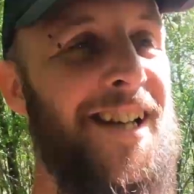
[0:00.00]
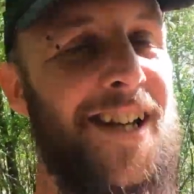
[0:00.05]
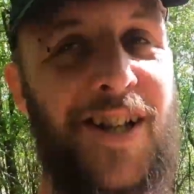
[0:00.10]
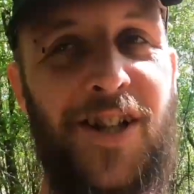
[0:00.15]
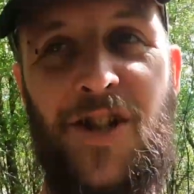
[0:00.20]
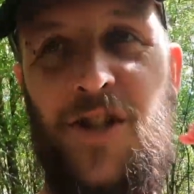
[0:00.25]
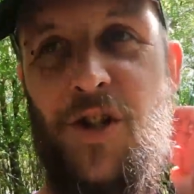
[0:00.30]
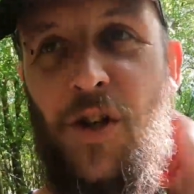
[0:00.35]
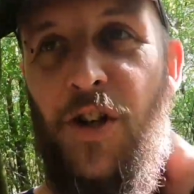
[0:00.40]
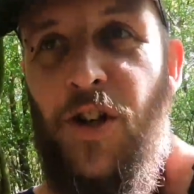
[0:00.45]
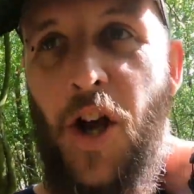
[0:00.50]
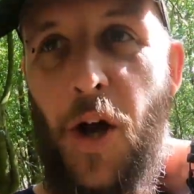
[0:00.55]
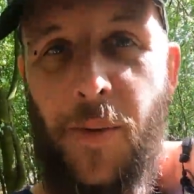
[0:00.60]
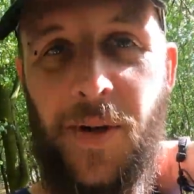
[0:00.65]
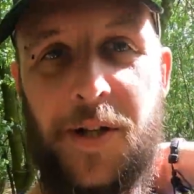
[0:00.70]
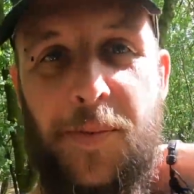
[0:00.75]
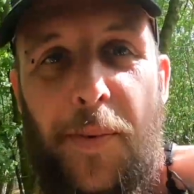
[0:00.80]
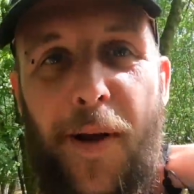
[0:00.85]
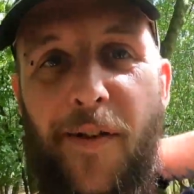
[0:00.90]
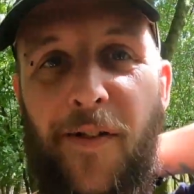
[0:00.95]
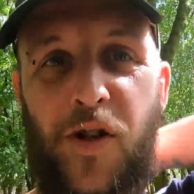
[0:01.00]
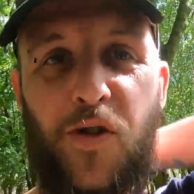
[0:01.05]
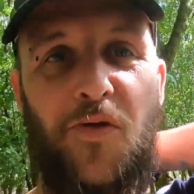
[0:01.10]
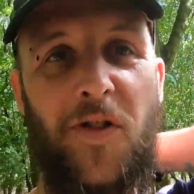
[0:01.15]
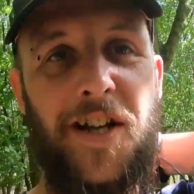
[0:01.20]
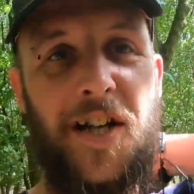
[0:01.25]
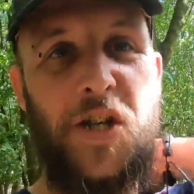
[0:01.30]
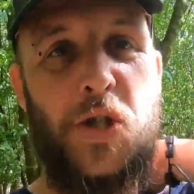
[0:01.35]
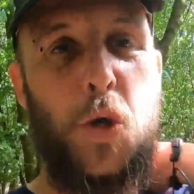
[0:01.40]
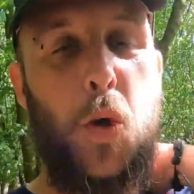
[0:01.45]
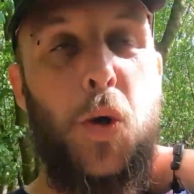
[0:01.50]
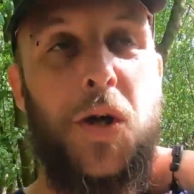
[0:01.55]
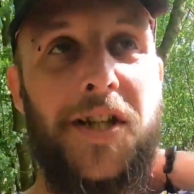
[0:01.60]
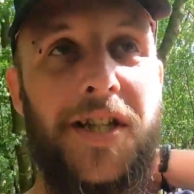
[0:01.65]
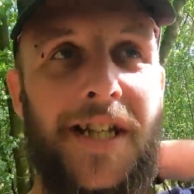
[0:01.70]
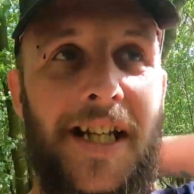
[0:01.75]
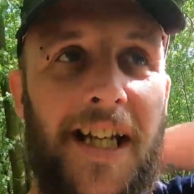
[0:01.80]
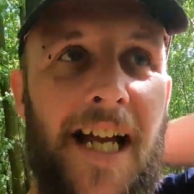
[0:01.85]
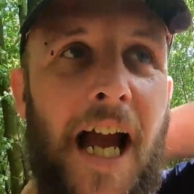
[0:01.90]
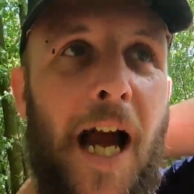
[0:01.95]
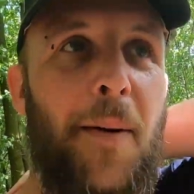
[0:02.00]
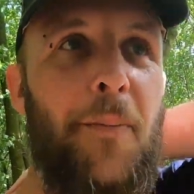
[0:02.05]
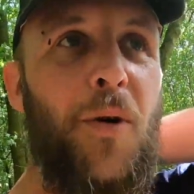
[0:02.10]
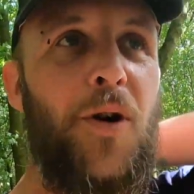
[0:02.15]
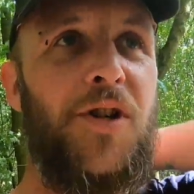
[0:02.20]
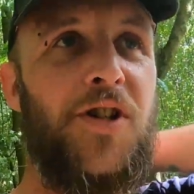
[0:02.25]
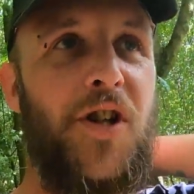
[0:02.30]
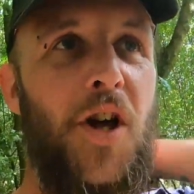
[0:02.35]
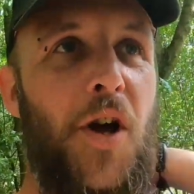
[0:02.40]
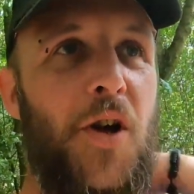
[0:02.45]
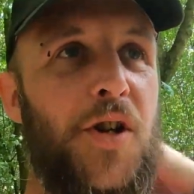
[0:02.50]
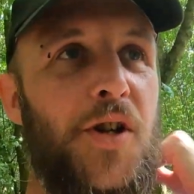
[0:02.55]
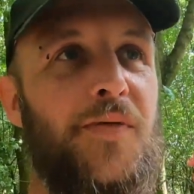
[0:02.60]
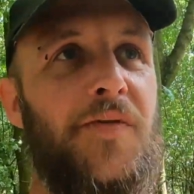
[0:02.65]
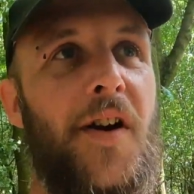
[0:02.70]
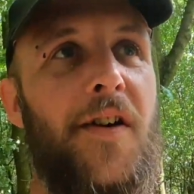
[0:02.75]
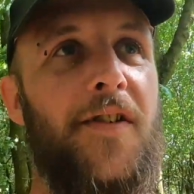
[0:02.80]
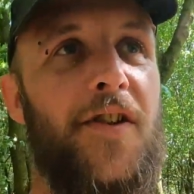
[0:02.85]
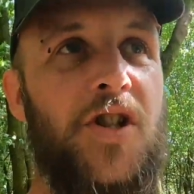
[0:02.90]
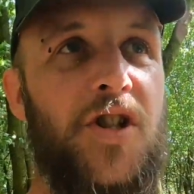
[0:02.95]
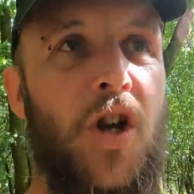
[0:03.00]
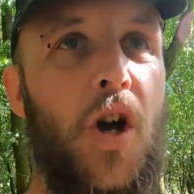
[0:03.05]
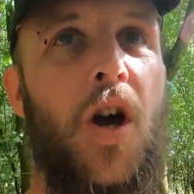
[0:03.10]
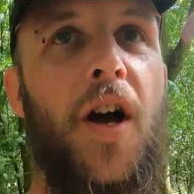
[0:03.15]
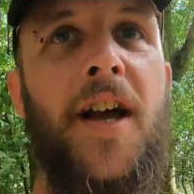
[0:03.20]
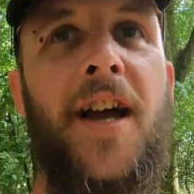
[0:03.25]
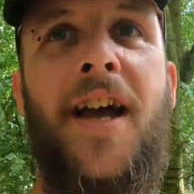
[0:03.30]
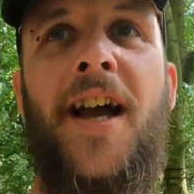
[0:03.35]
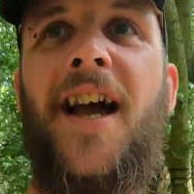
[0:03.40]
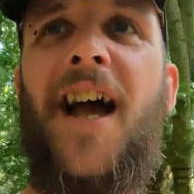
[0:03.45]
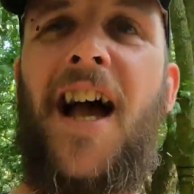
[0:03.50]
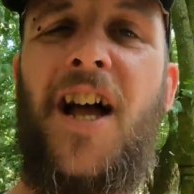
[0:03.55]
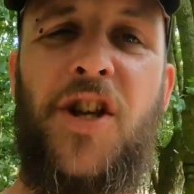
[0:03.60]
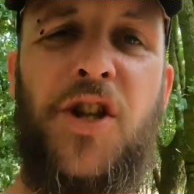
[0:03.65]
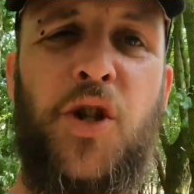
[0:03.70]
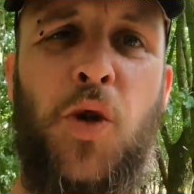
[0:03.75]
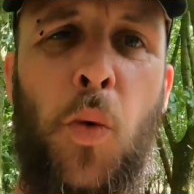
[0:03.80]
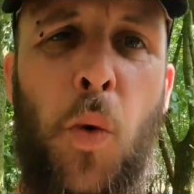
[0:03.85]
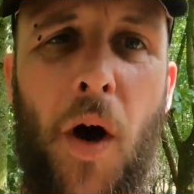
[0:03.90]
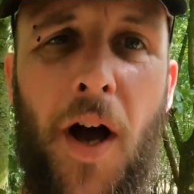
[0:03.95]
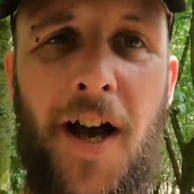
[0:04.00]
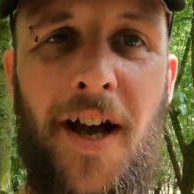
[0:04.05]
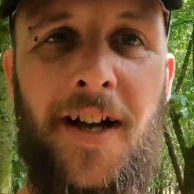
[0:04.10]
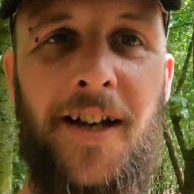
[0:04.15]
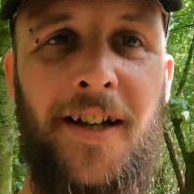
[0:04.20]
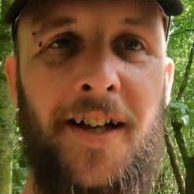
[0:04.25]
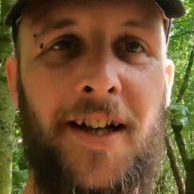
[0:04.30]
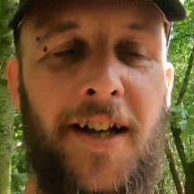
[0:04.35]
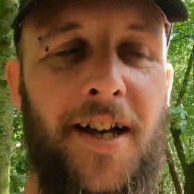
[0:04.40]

She's got no experience really talking to the camera, so she's very shy. And she's quite a,